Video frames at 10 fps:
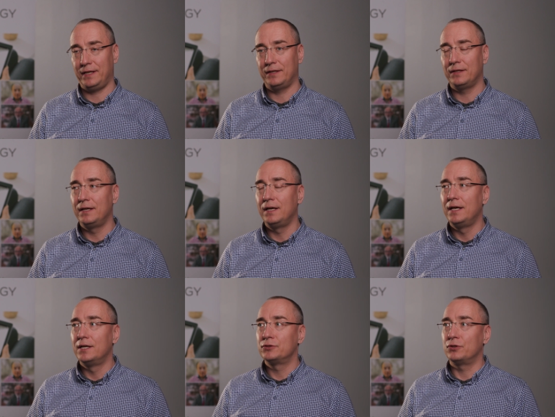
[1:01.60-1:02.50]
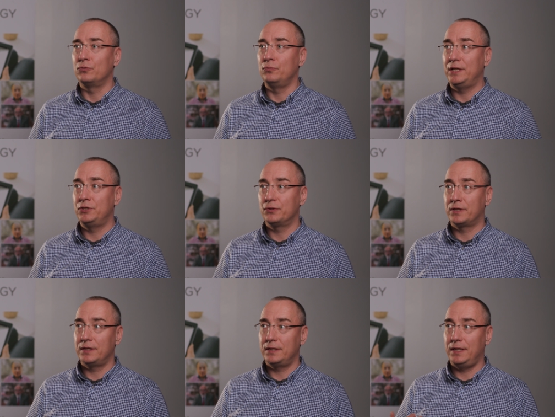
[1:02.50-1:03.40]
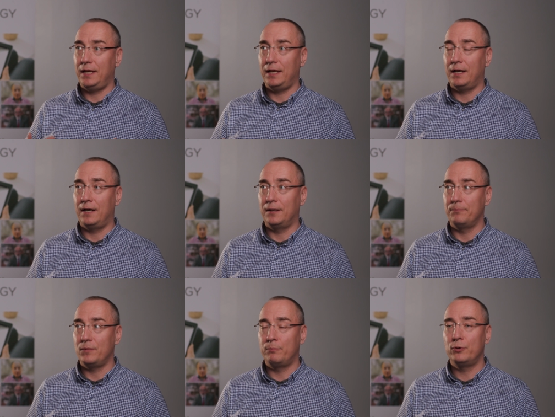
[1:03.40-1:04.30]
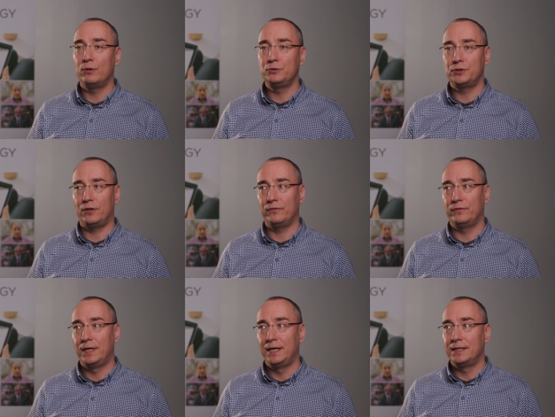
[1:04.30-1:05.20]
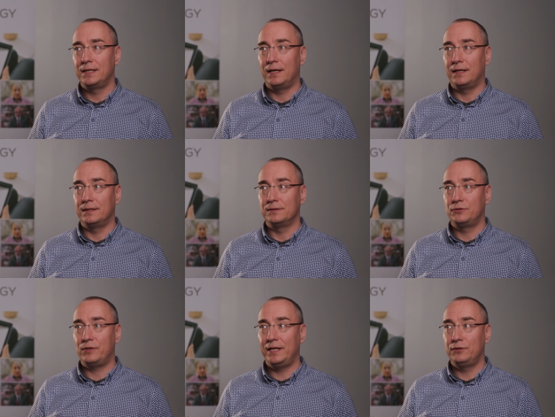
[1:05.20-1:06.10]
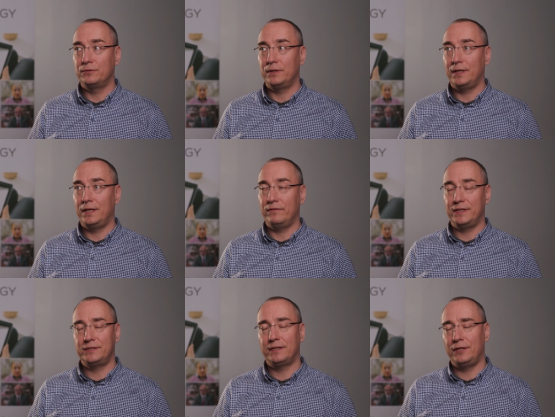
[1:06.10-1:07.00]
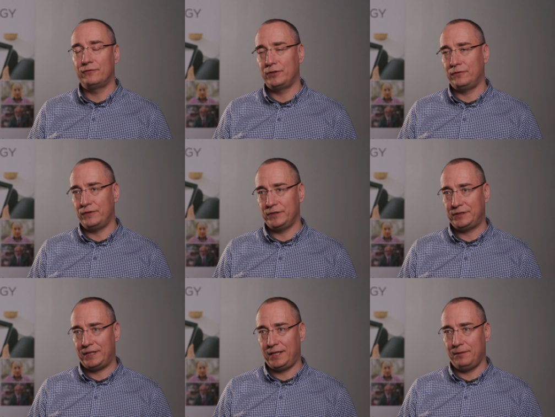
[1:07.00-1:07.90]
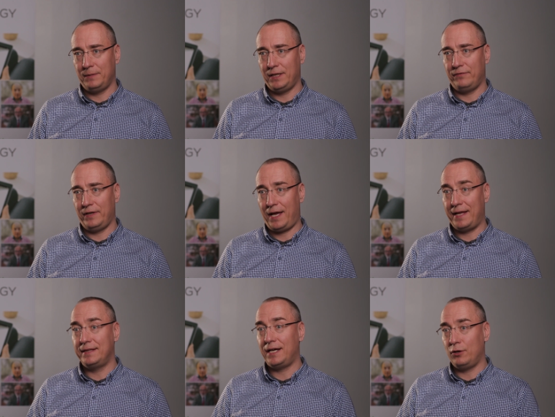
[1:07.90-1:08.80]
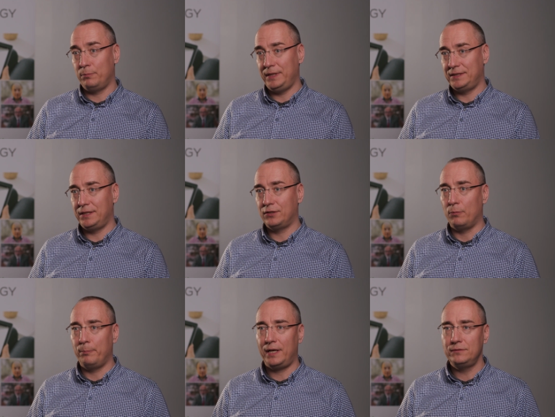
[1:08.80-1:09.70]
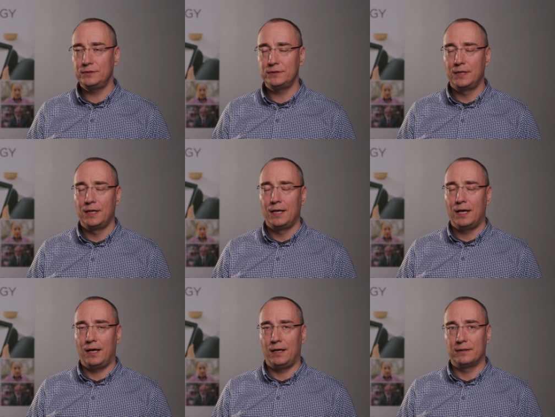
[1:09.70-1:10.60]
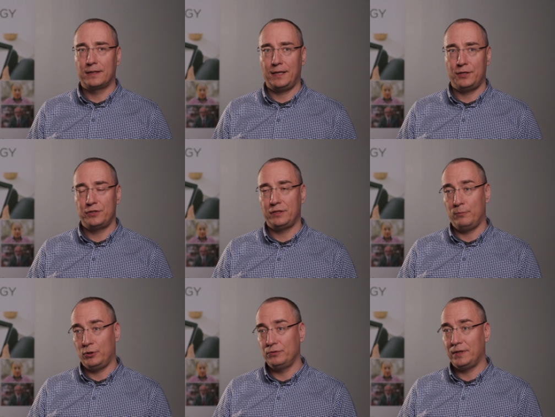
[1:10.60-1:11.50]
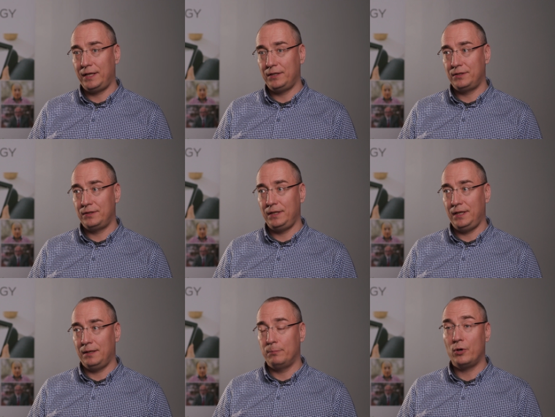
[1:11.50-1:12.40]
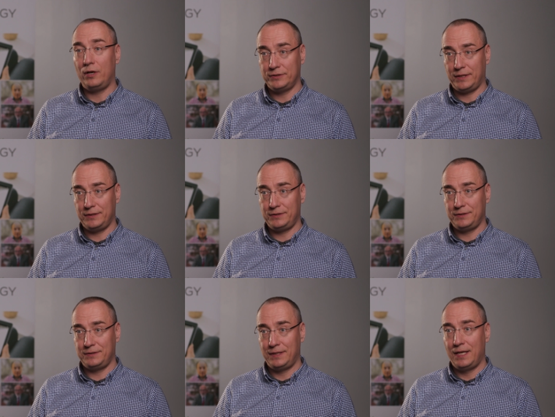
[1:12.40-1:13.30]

diet. So we took the um, approach of uh, trying to investigate for the first time if anti-obesity compounds uh, can actually modulate the process,